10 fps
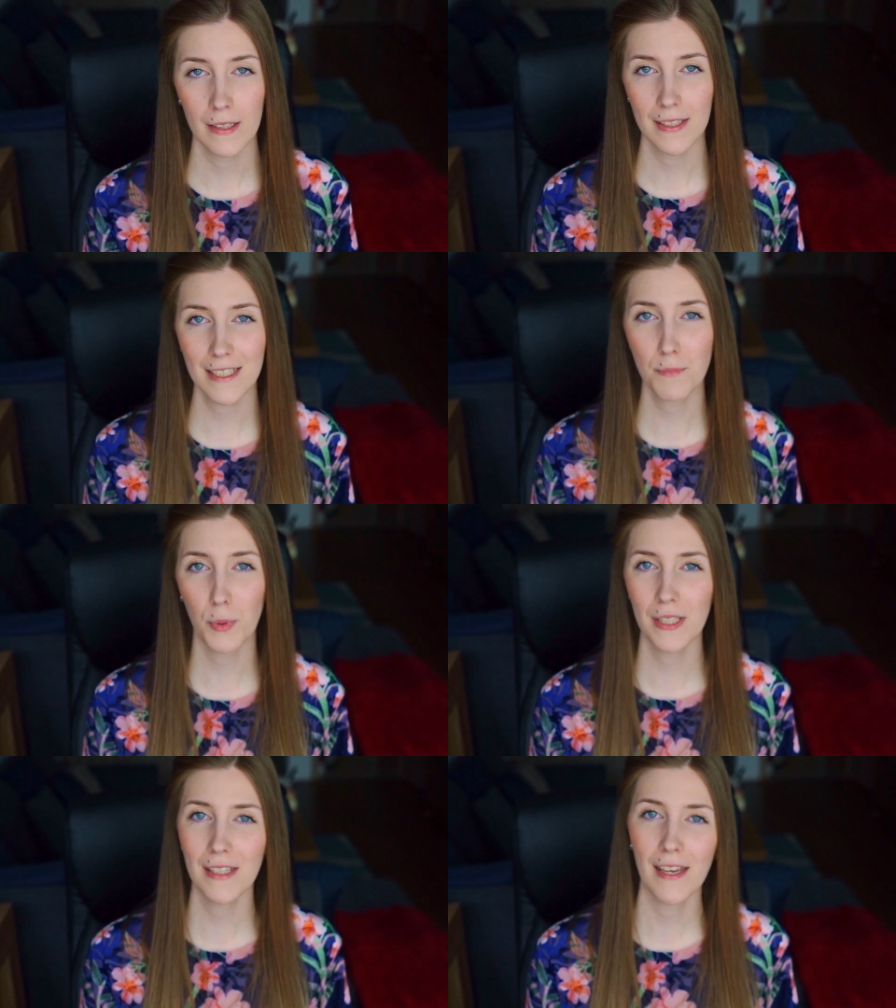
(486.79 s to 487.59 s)
The next book
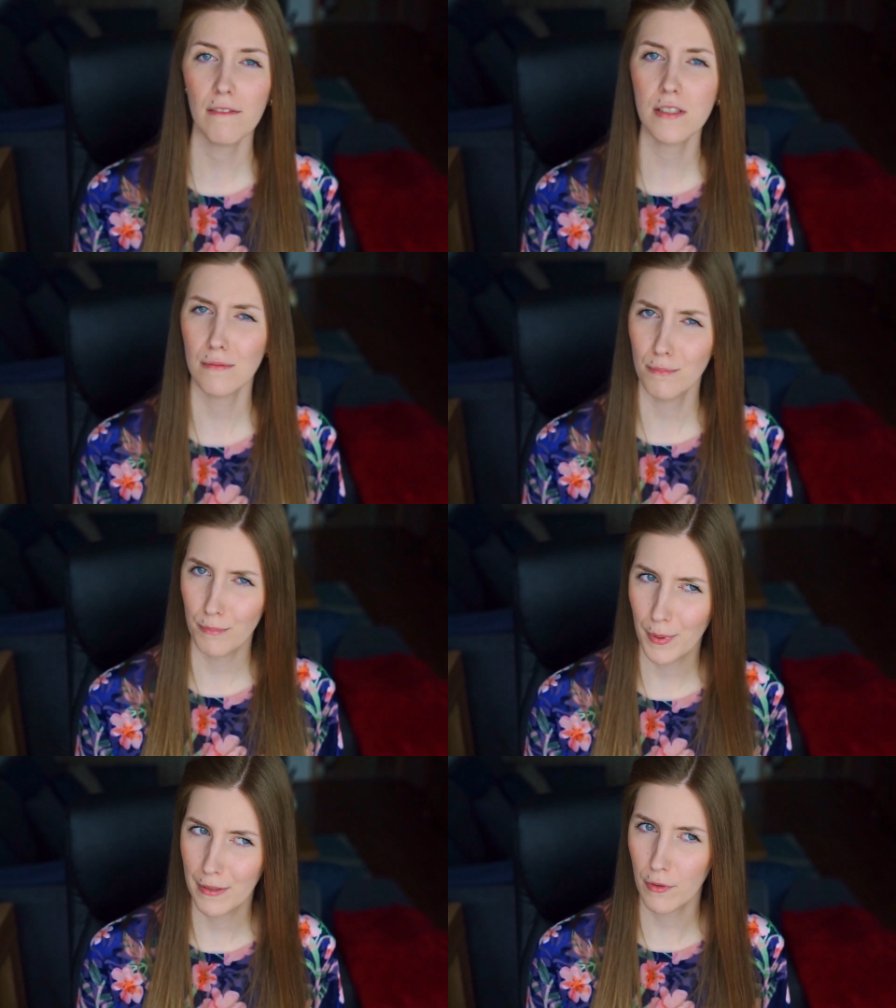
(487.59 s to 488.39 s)
that I have is a
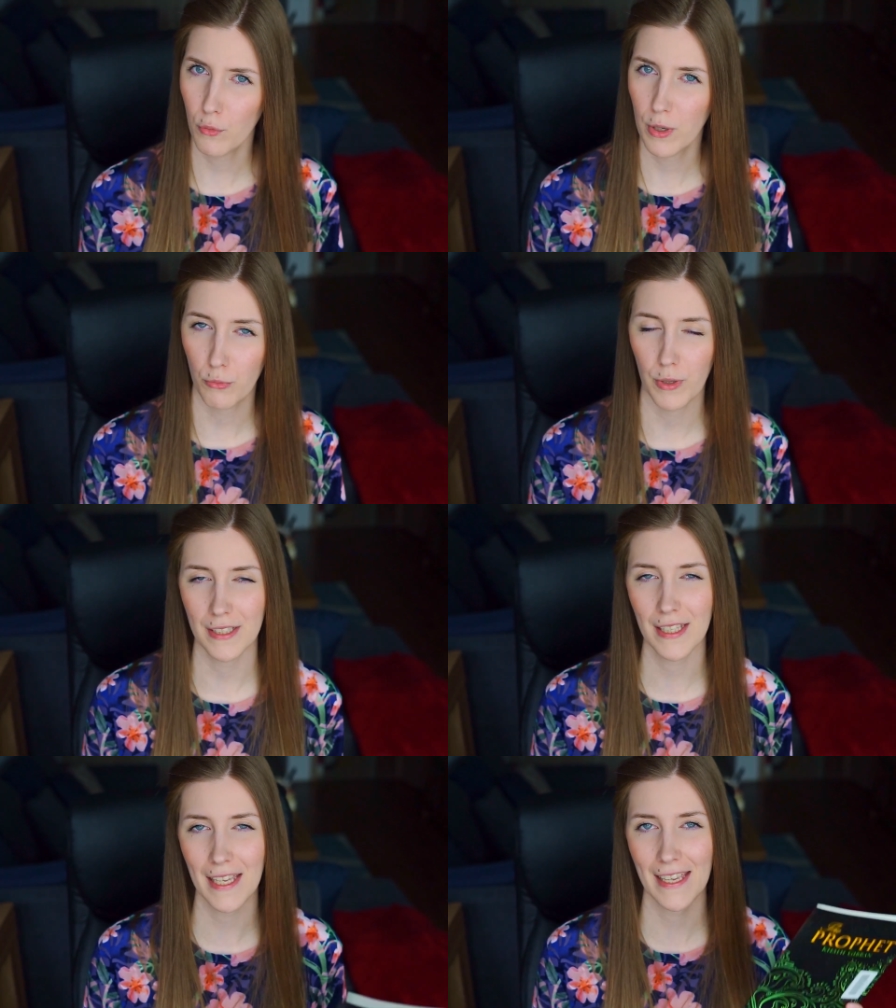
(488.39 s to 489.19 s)
bit of a weird
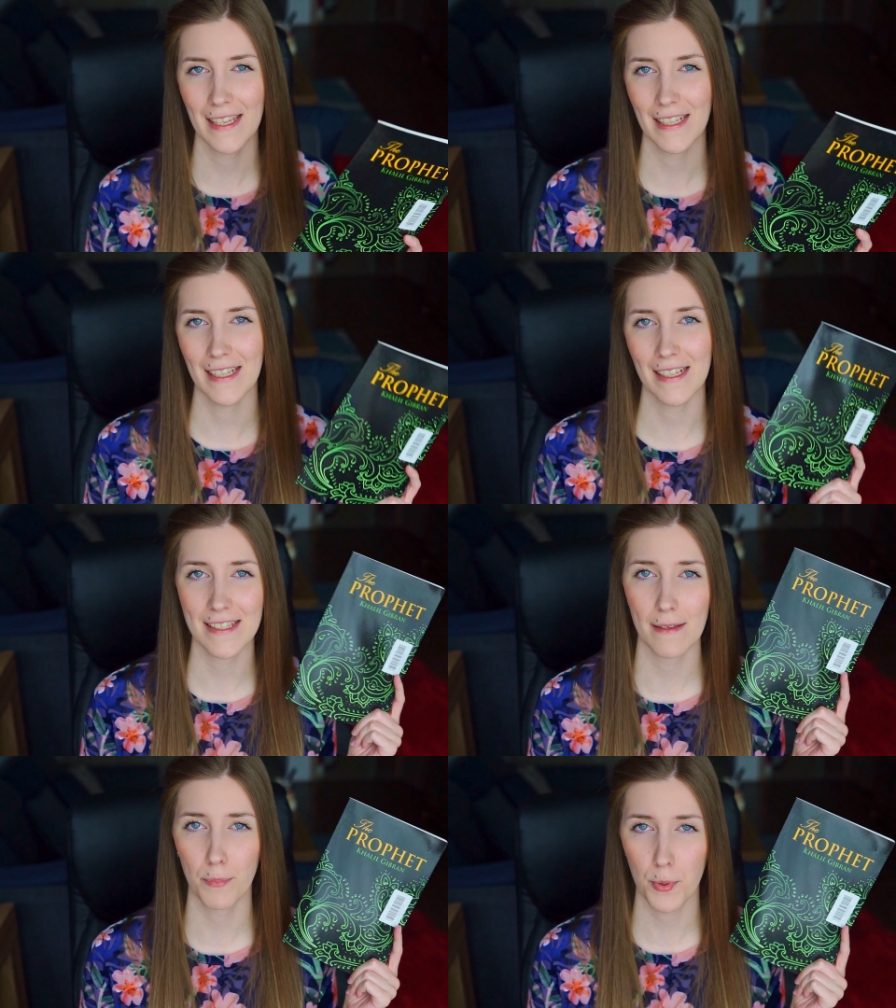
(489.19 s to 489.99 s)
one, and it is
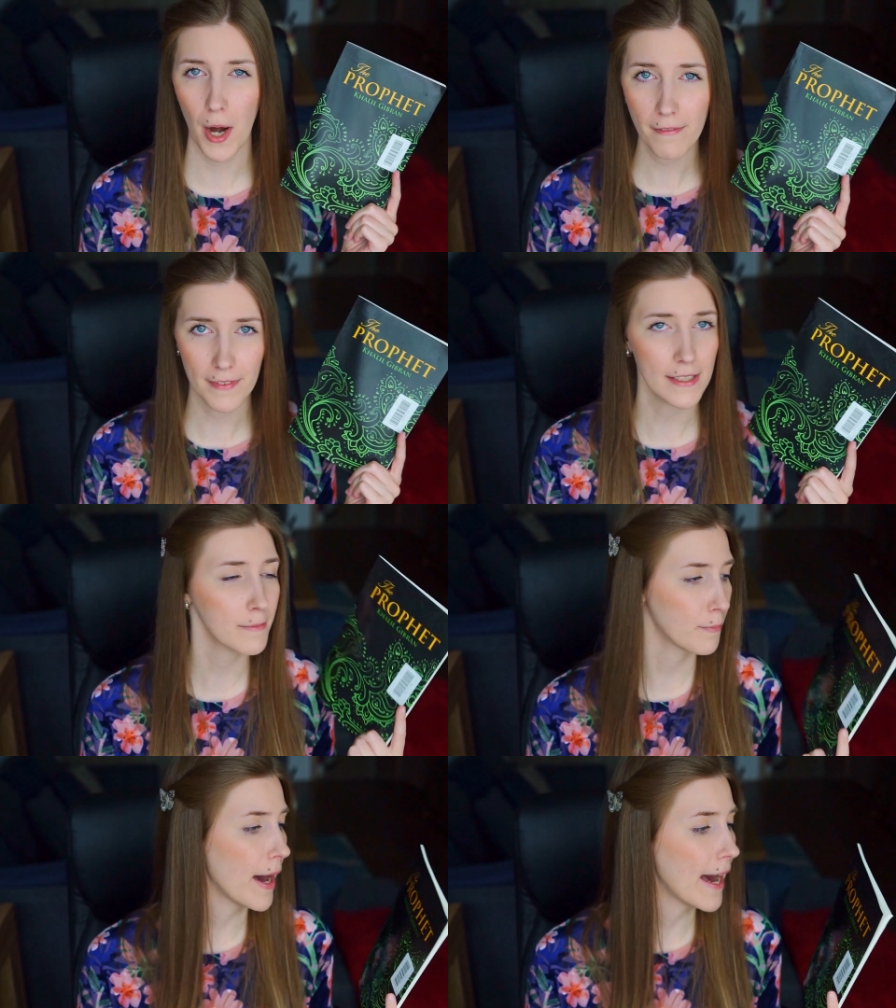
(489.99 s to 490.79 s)
The
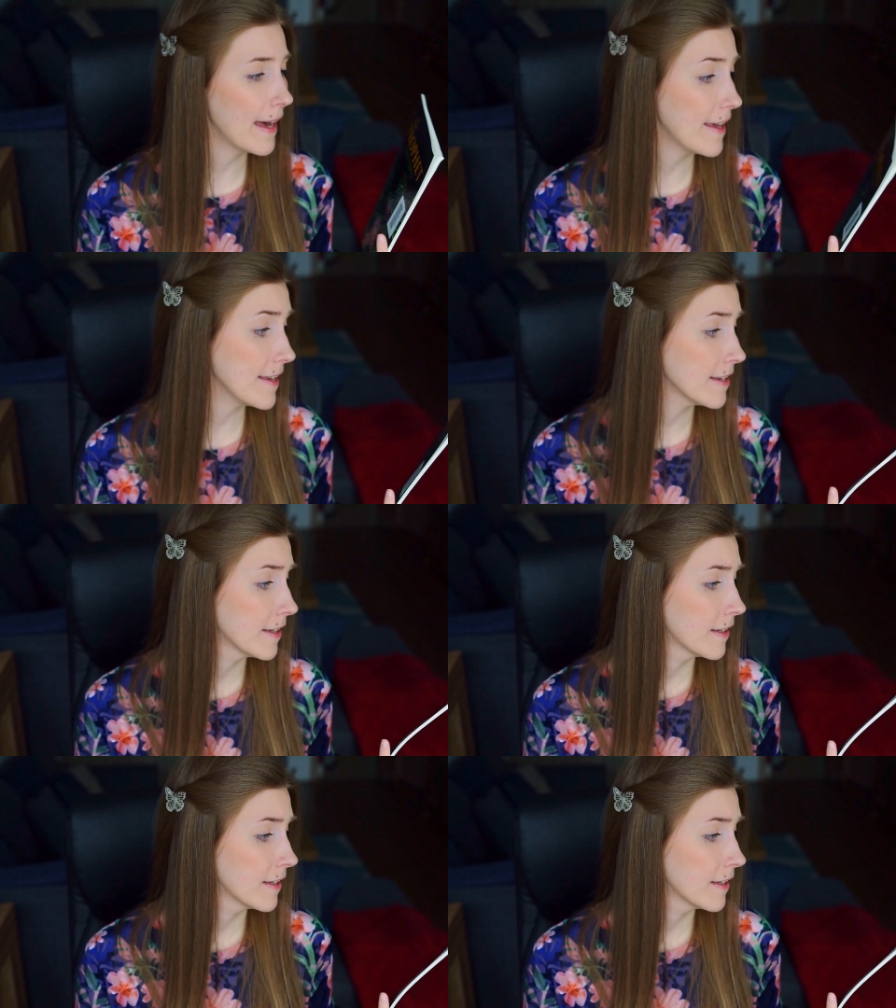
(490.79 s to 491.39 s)
Prophet by